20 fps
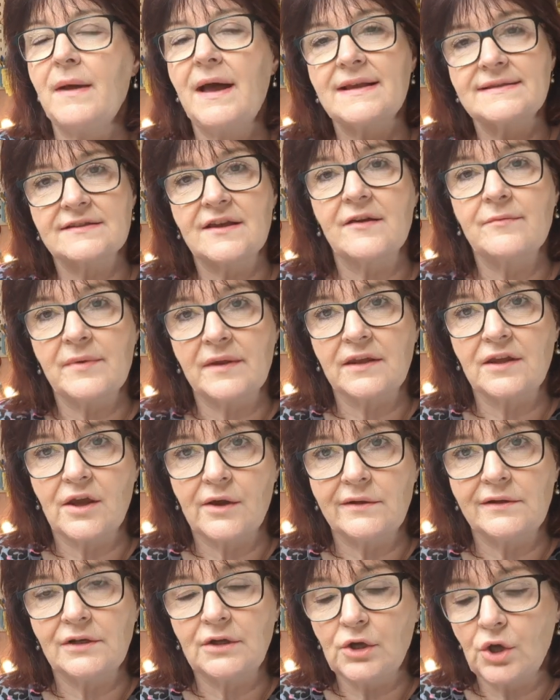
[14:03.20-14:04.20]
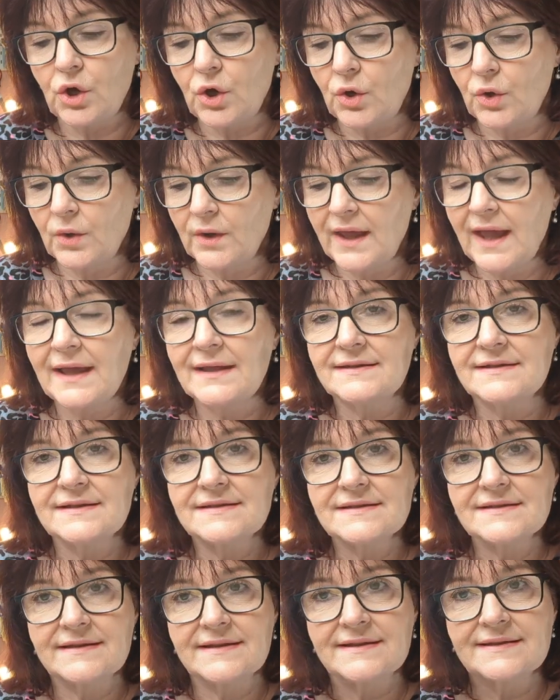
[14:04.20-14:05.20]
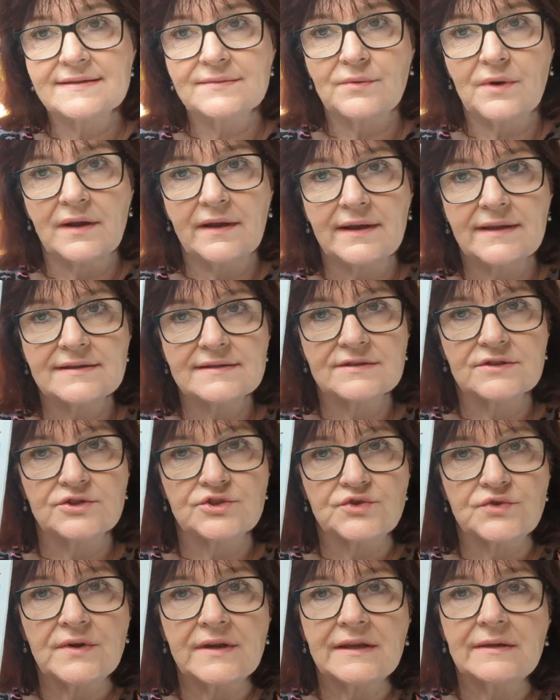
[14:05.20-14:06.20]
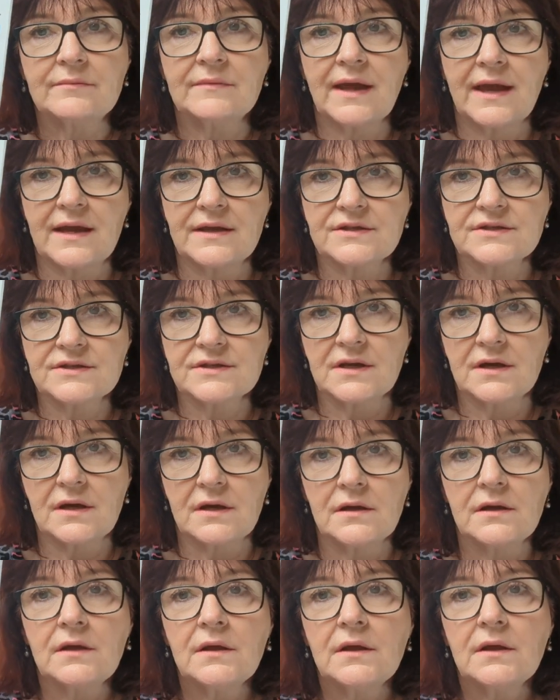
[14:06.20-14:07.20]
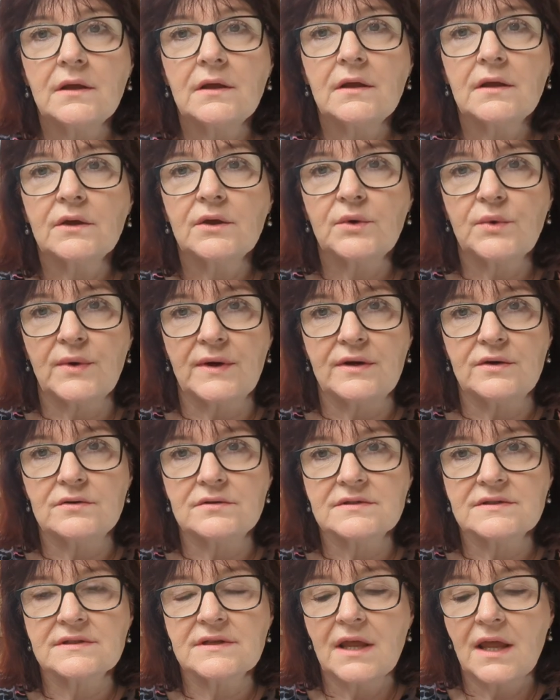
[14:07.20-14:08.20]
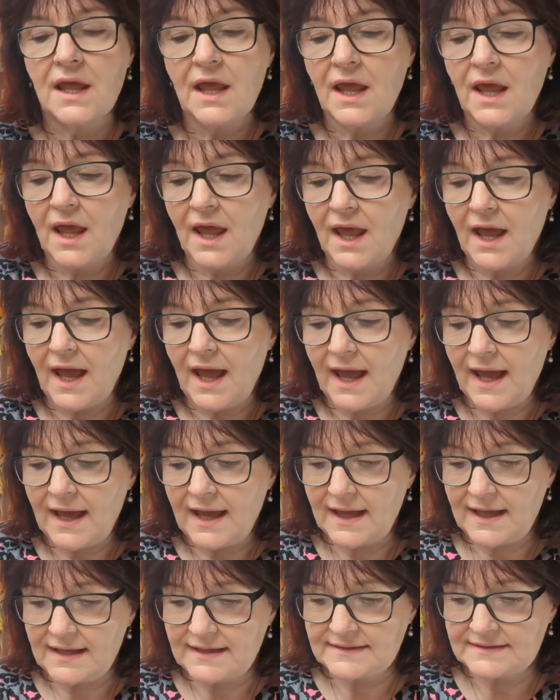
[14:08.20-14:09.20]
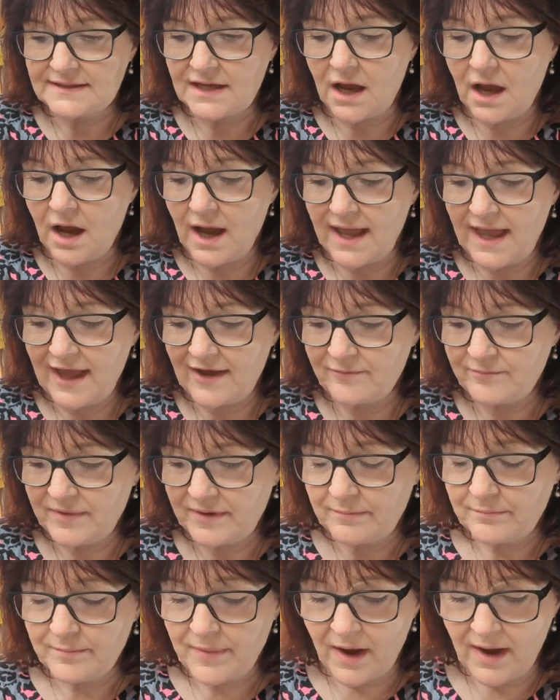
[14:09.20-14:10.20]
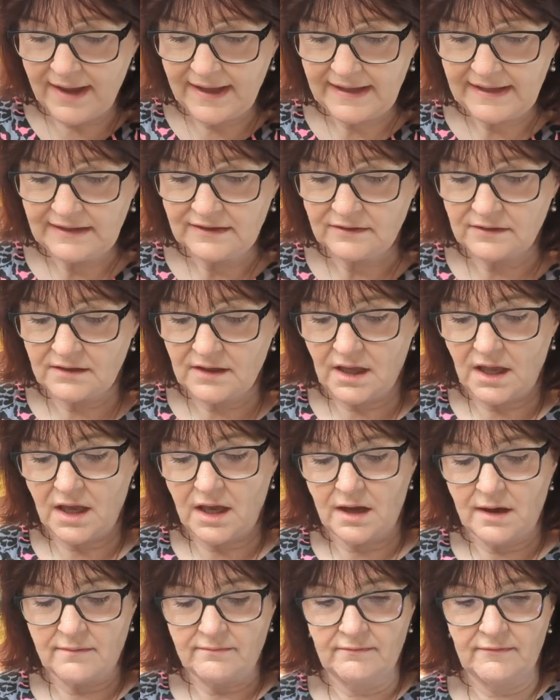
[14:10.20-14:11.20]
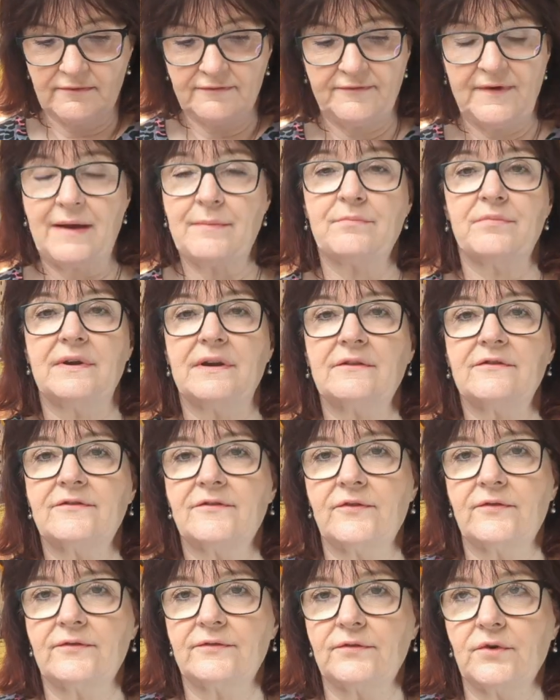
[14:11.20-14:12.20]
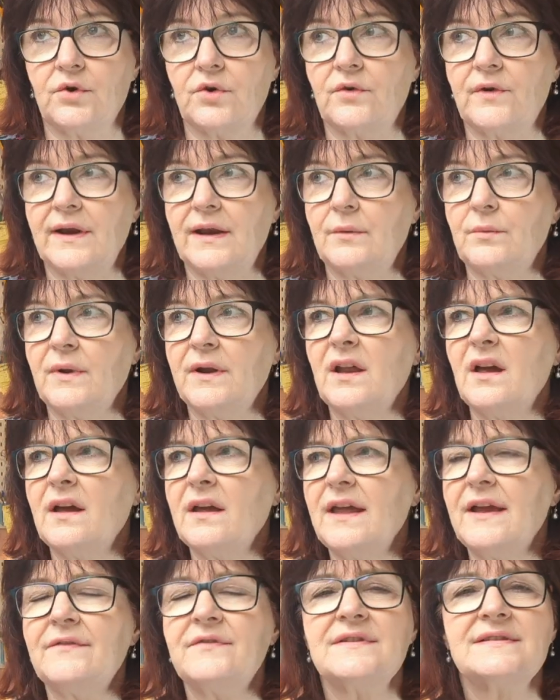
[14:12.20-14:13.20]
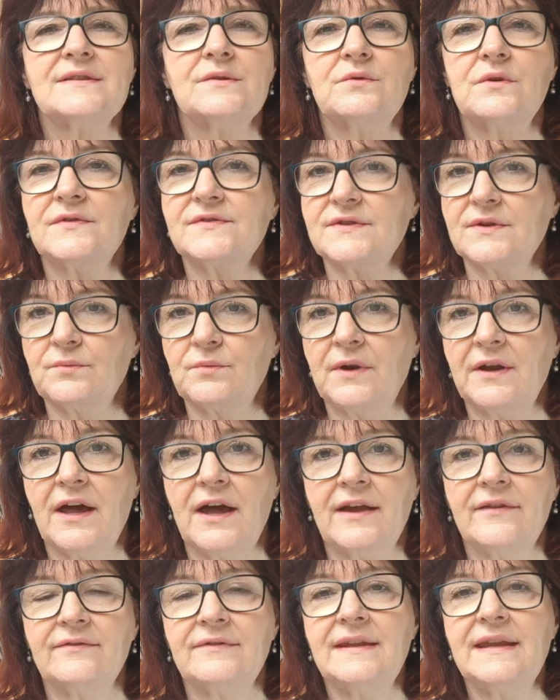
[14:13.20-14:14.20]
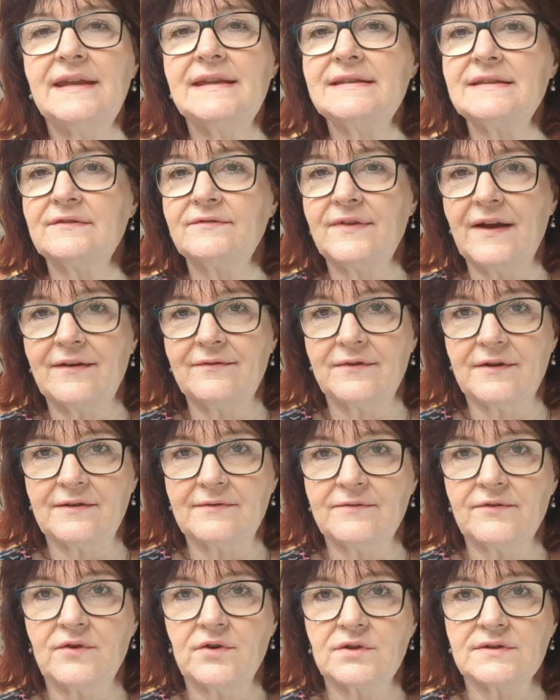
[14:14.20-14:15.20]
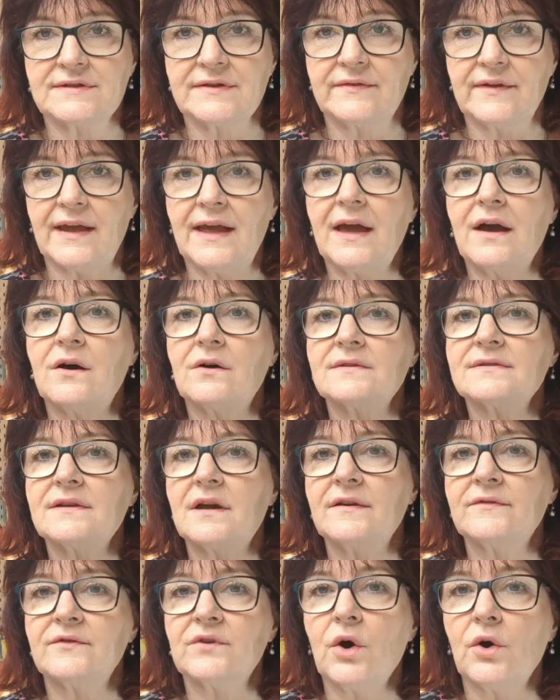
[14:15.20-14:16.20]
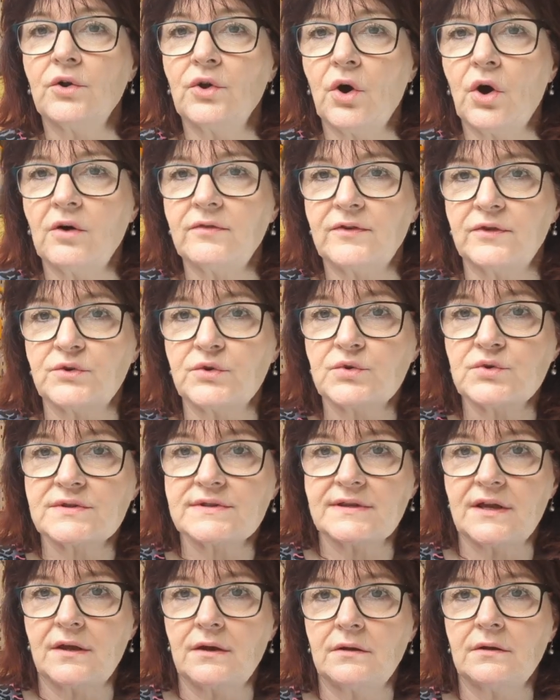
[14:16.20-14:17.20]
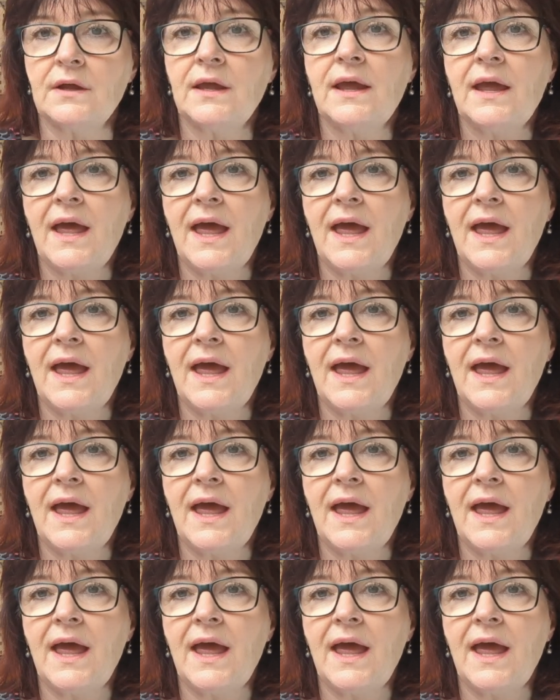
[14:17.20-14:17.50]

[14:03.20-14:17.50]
as I've been going along, and it's this one. It's the Dreamcatcher quilt, and I have been buying fabric for it. Every so often when I've needed fabric for something else, I've gone off and also